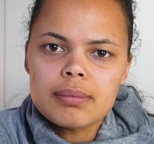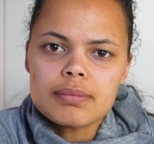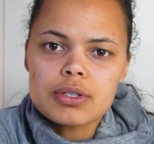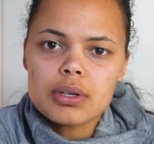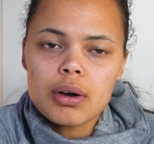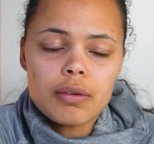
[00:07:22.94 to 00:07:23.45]

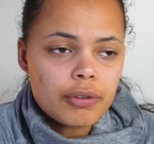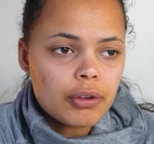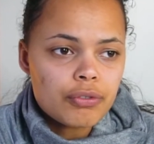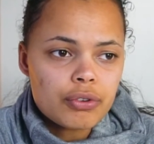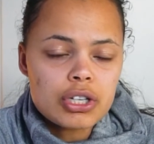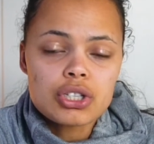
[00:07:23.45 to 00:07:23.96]
So
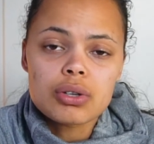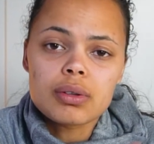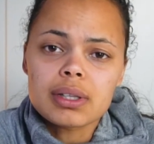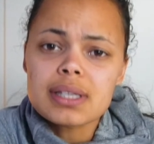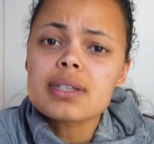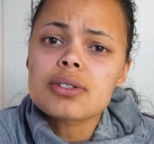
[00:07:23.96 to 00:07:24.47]
feel free to
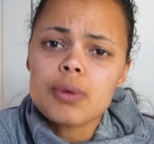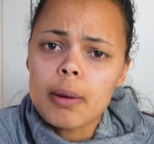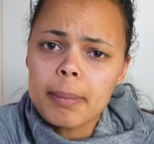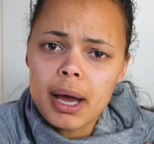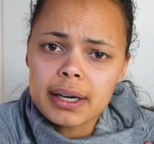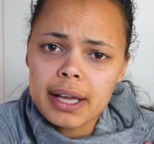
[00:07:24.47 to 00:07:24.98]
listen to
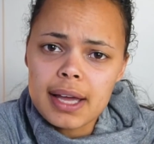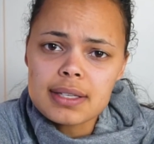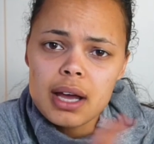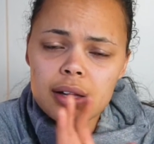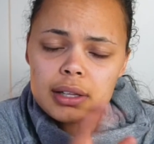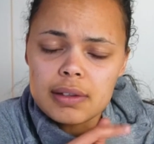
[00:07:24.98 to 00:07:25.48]
our podcast.
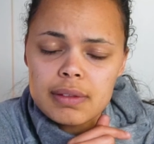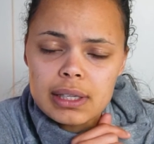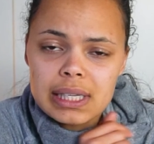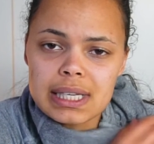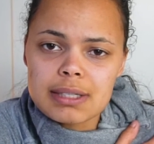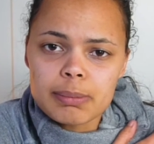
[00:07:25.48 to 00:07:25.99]
I'll leave the
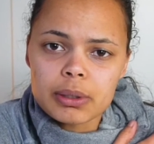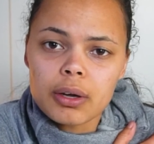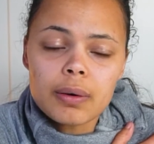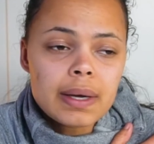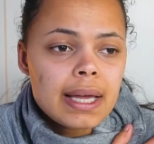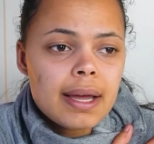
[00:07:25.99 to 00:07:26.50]
links
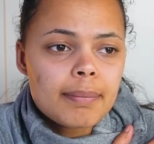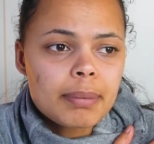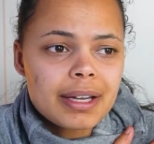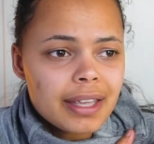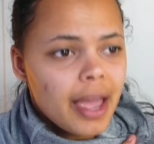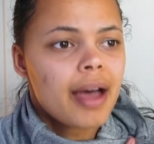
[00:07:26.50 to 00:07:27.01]
below.
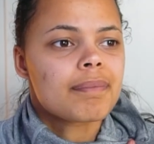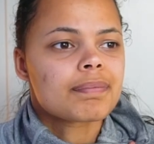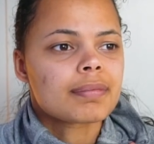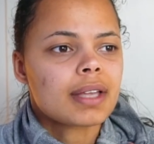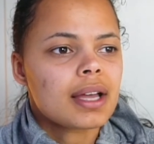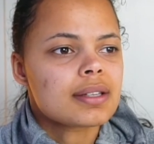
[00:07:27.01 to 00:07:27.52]
But yeah,
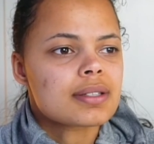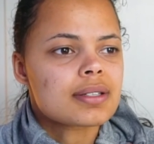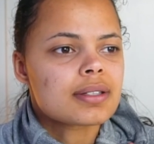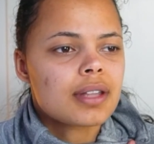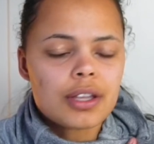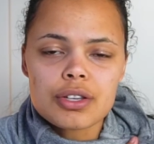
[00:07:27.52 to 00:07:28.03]
guys,
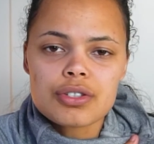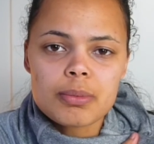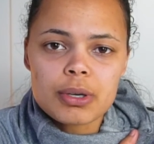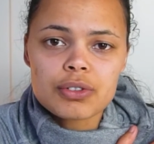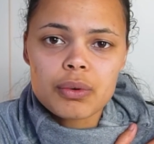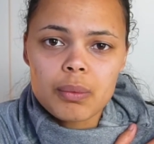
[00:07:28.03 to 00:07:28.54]
thank you so
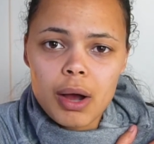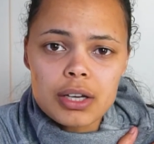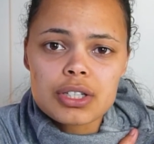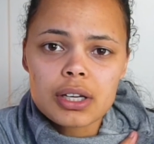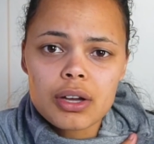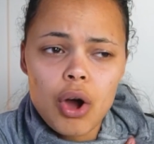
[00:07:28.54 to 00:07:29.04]
much for
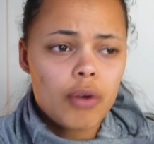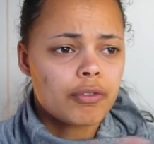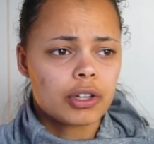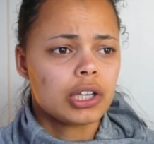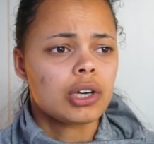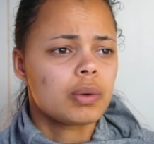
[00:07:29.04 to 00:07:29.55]
watching.
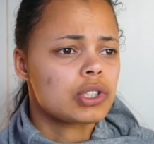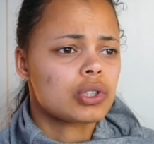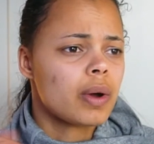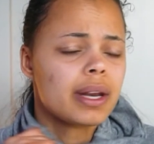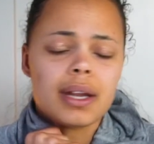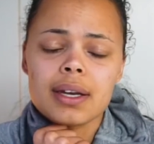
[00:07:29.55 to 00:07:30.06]
Hopefully you
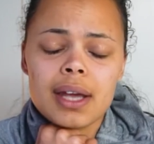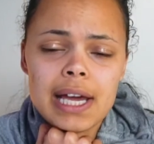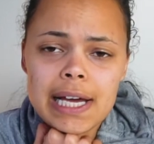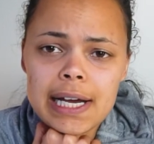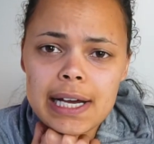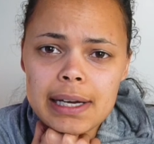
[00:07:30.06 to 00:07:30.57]
enjoyed it.
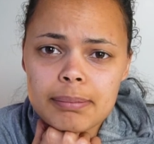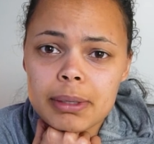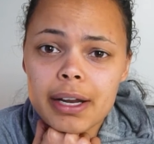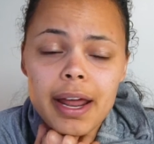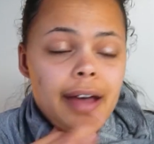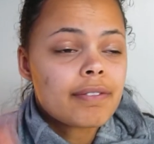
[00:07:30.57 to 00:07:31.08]

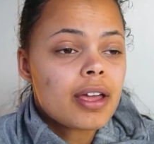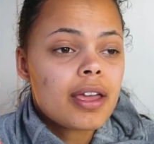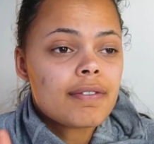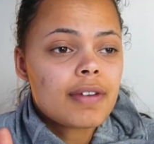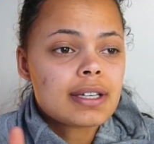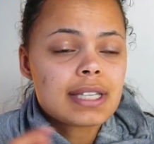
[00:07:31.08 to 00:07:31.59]
But have
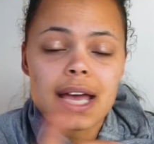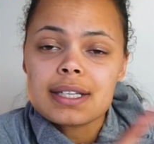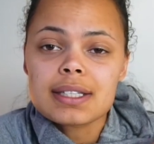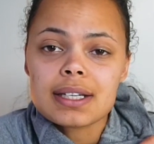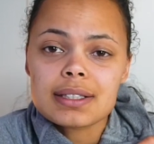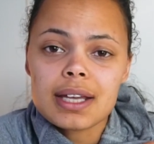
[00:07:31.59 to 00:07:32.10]
a
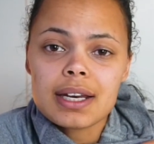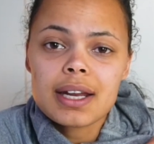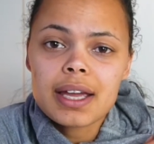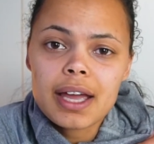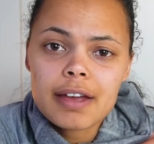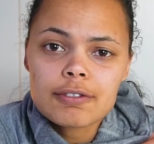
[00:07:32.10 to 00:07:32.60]
fantastic day,
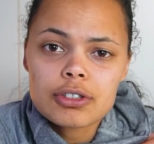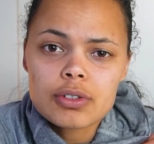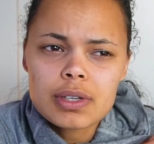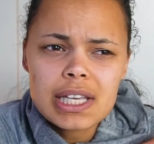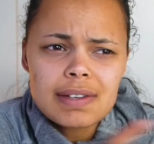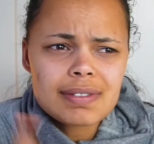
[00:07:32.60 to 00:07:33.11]
night,
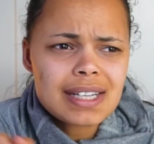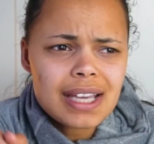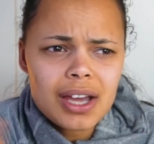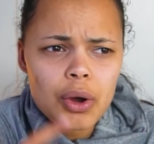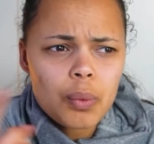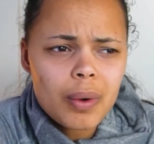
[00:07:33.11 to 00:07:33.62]
afternoon,
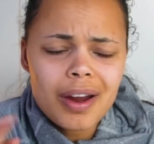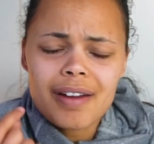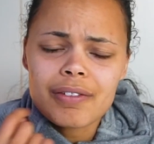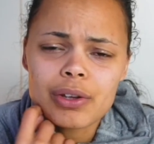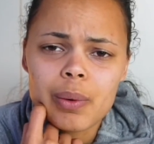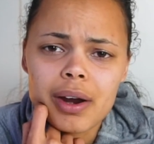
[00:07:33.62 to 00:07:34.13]
evening,
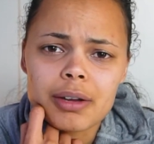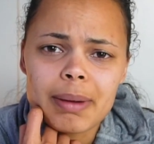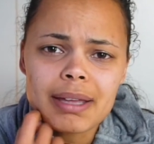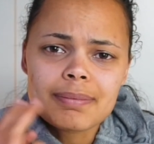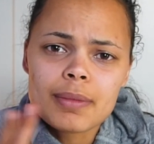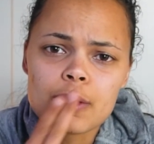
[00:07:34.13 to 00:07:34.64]
wherever you are.
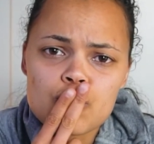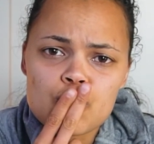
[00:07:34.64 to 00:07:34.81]
Goodbye.